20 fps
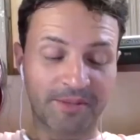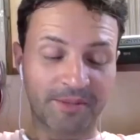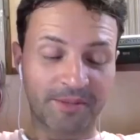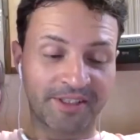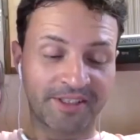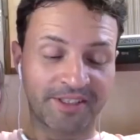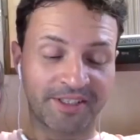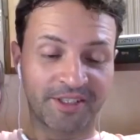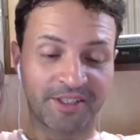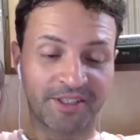
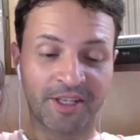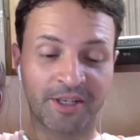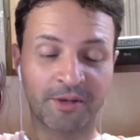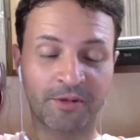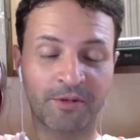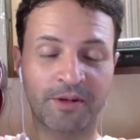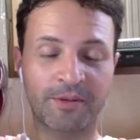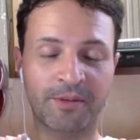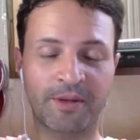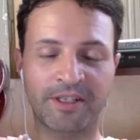message.
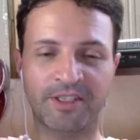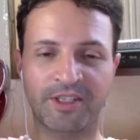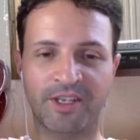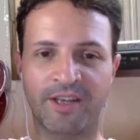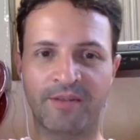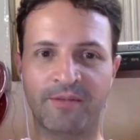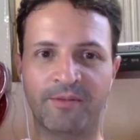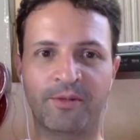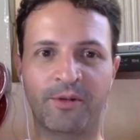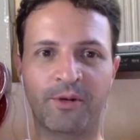Thank you very much,
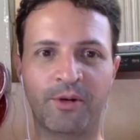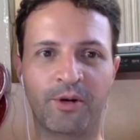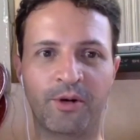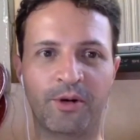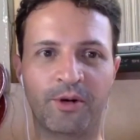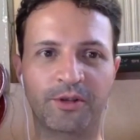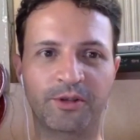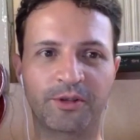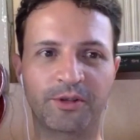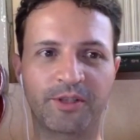Em,
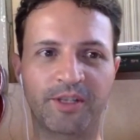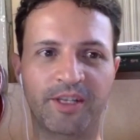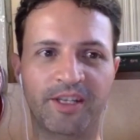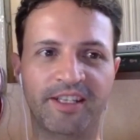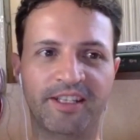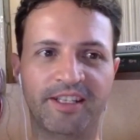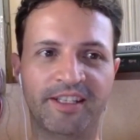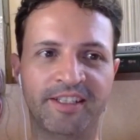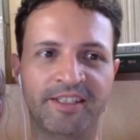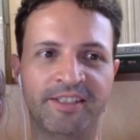for
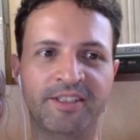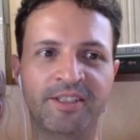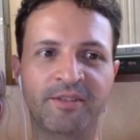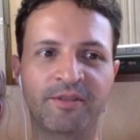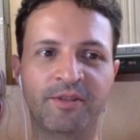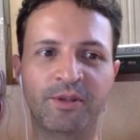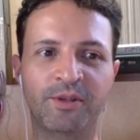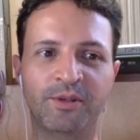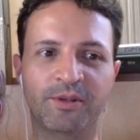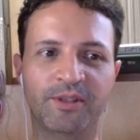today's
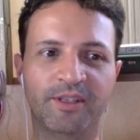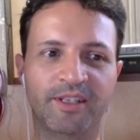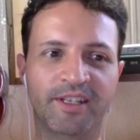interview.